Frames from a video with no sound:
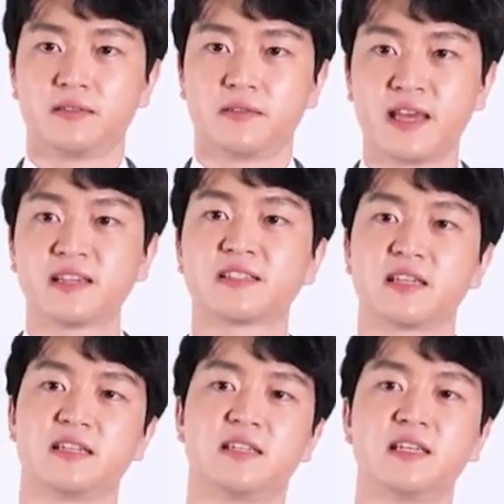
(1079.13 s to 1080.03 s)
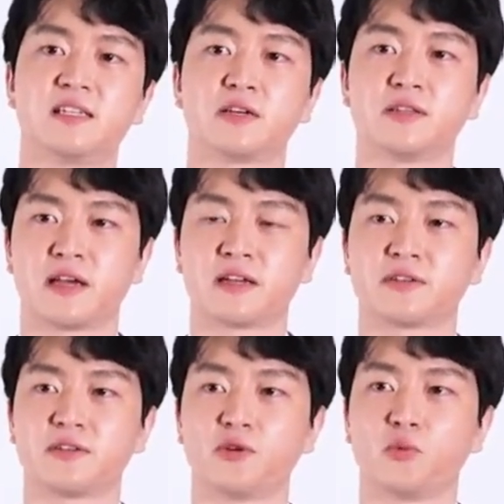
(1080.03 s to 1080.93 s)
Next is DC
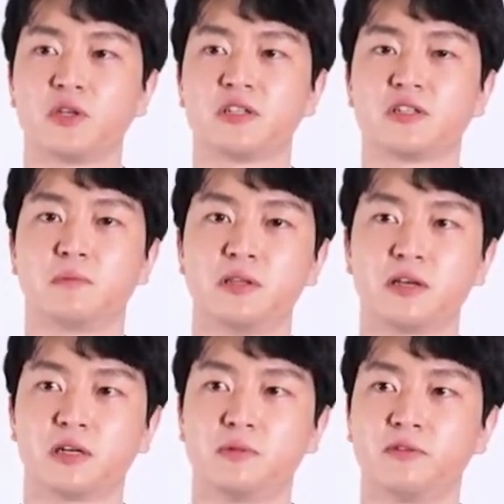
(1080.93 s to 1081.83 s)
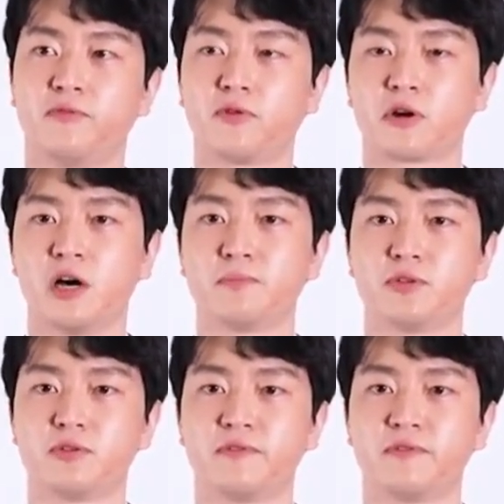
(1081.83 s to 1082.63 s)
contactor, which is applicable for up to